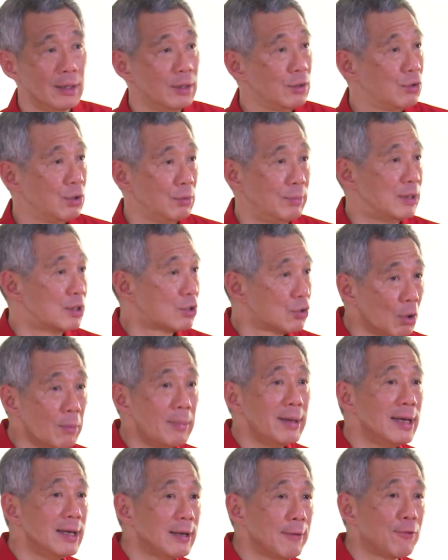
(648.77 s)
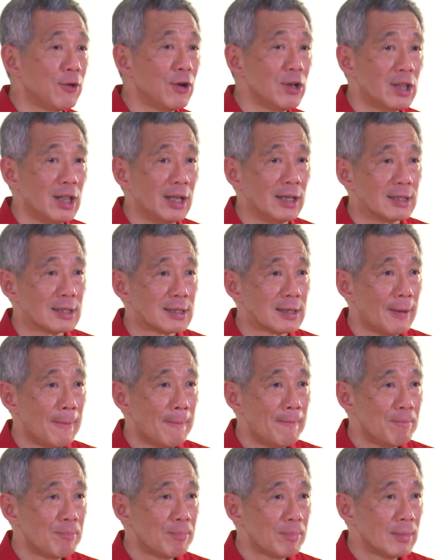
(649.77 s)
it could be so many different things.
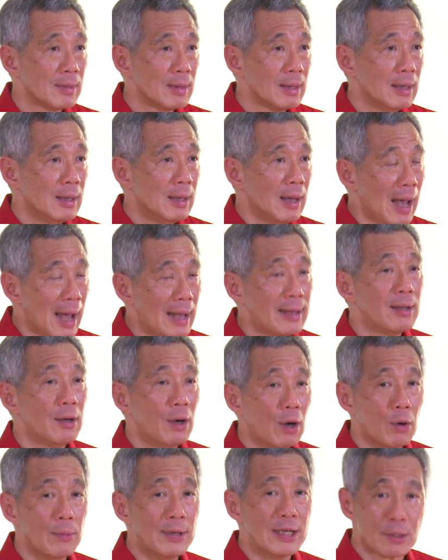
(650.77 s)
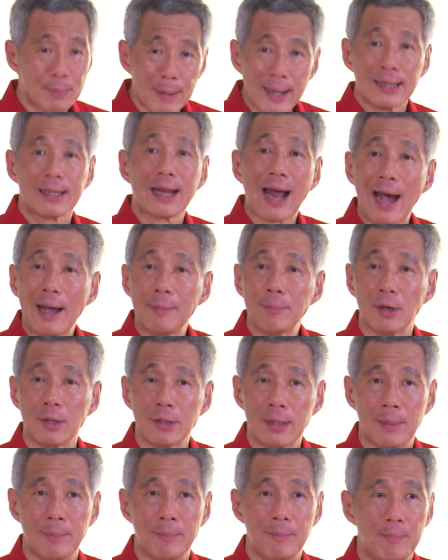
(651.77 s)
And we spend time
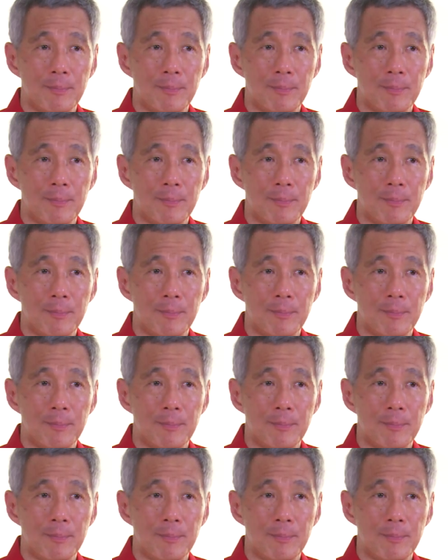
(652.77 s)
on them,